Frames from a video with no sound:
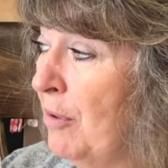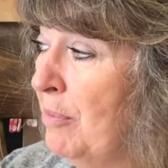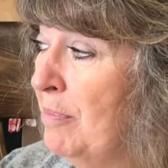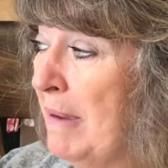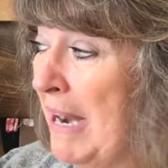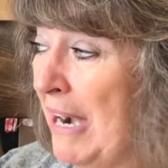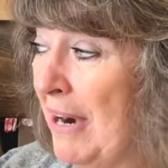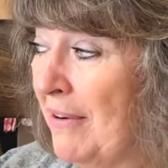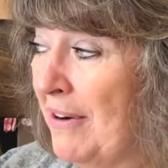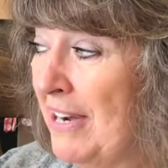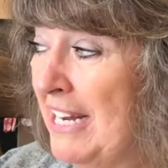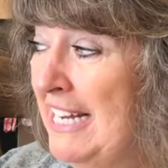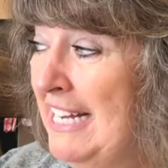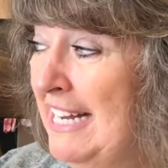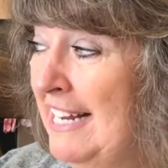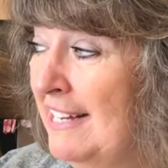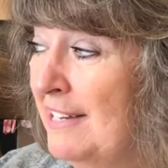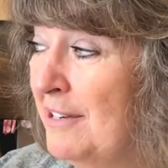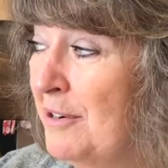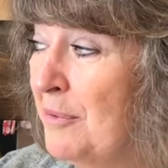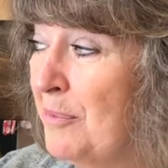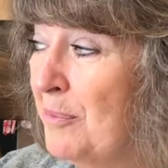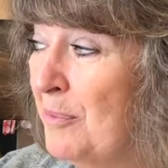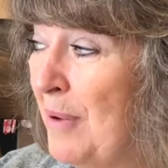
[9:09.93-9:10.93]
married
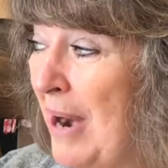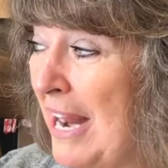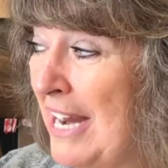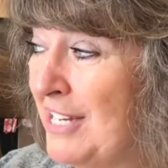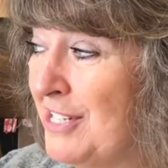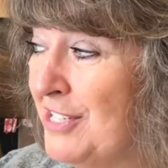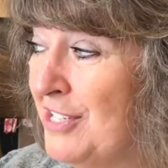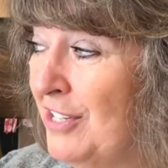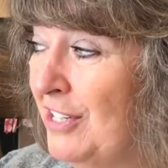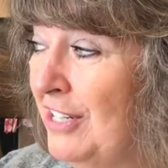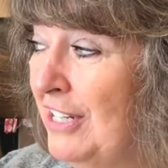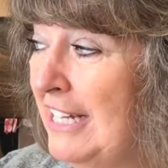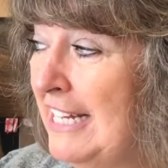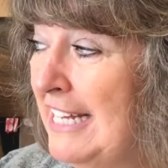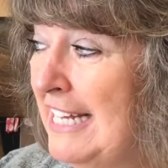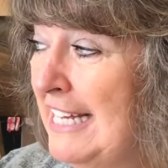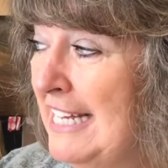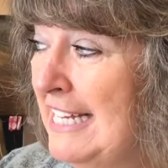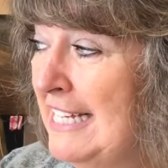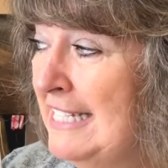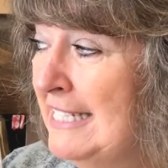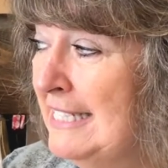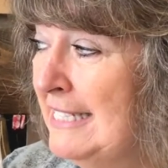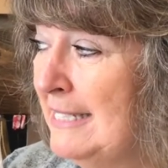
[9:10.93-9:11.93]
Rachel
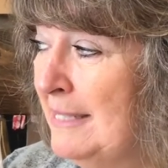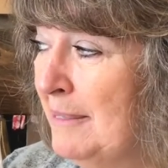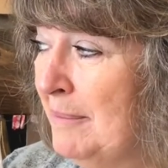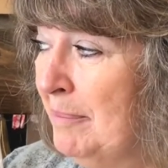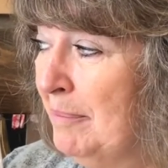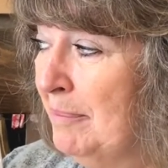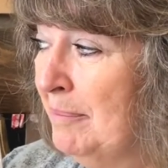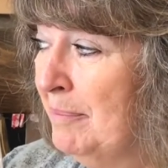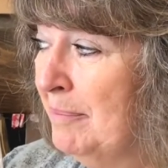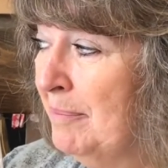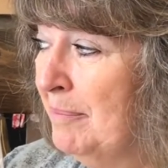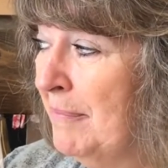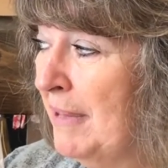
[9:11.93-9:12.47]
Isum,